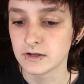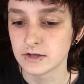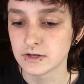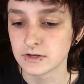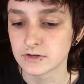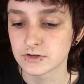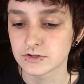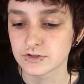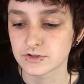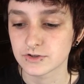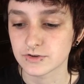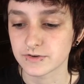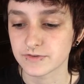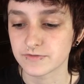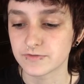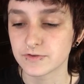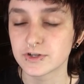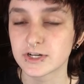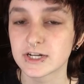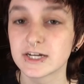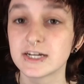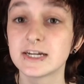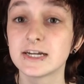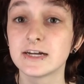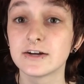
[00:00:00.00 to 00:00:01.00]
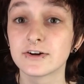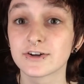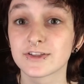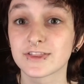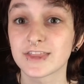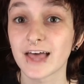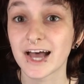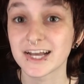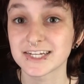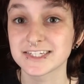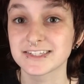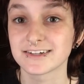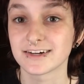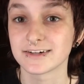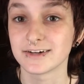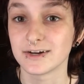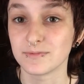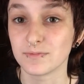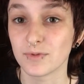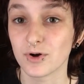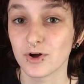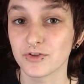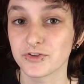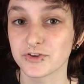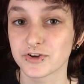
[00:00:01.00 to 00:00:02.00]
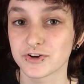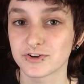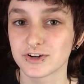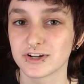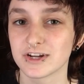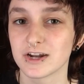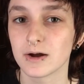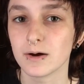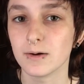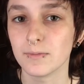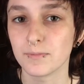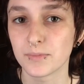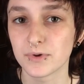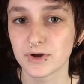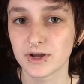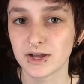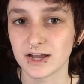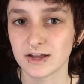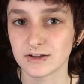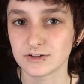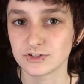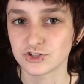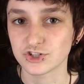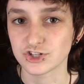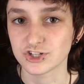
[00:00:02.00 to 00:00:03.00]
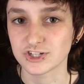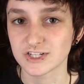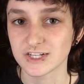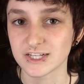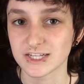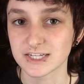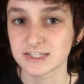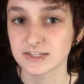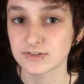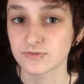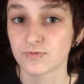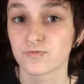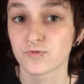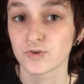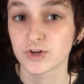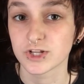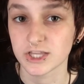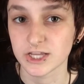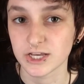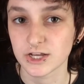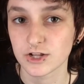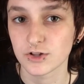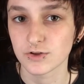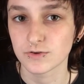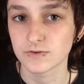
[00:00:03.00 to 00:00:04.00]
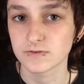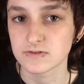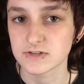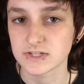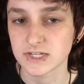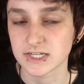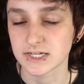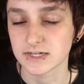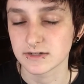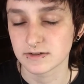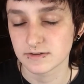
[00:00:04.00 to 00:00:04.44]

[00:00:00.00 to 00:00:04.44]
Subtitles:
So if you didn't hear it that time, I'll turn it up and just listen really closely.